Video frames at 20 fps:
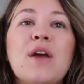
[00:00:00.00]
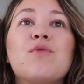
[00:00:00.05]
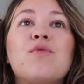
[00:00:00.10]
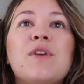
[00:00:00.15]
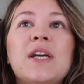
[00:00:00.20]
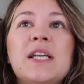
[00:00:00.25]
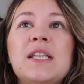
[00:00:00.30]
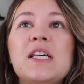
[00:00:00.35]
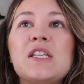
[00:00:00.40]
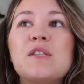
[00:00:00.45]
I
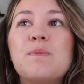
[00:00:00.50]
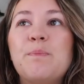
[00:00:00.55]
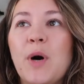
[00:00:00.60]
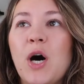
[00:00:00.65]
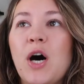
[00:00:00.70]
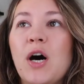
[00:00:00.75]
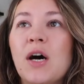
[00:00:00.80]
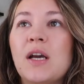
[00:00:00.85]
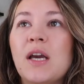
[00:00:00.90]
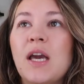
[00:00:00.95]
read this
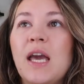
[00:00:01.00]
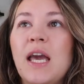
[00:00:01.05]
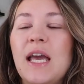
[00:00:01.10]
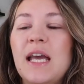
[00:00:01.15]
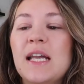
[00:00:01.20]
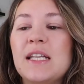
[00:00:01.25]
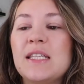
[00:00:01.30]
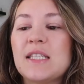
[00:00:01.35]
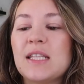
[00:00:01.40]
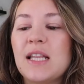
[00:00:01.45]
book,
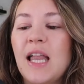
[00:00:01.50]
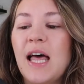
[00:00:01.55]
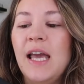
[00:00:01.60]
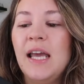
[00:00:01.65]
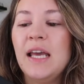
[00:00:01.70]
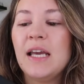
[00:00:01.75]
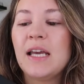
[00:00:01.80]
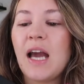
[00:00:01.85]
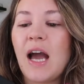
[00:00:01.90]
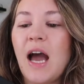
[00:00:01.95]
it's
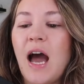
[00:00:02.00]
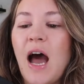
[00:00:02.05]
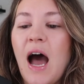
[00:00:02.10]
like